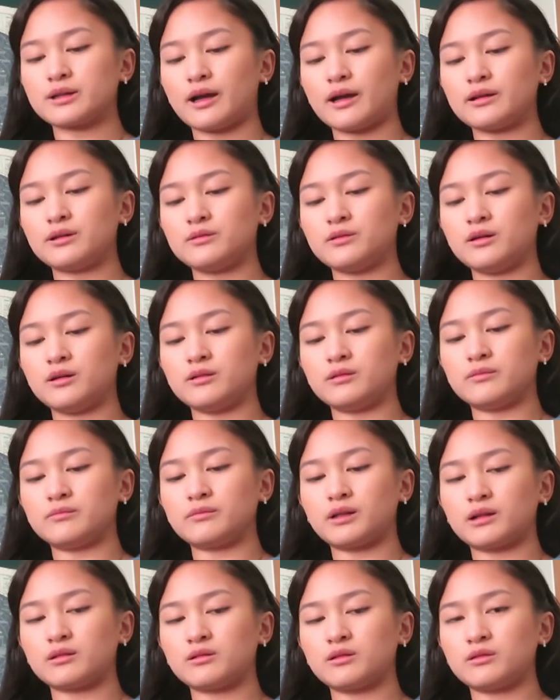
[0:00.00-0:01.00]
I don't know.
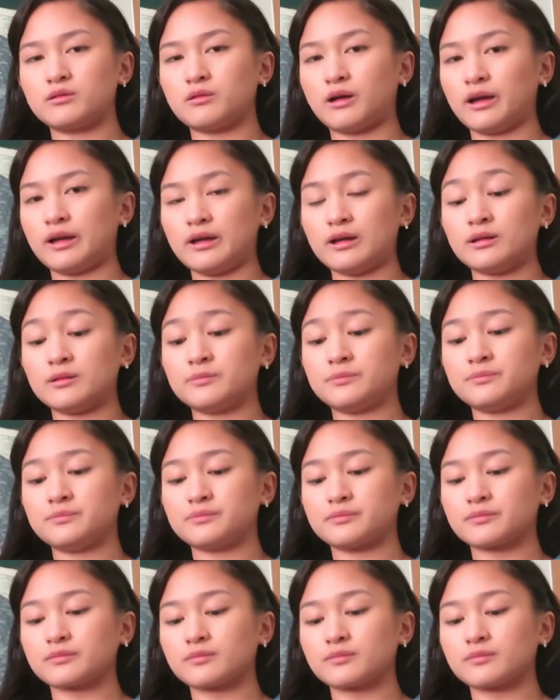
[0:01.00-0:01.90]
I don't know why I am.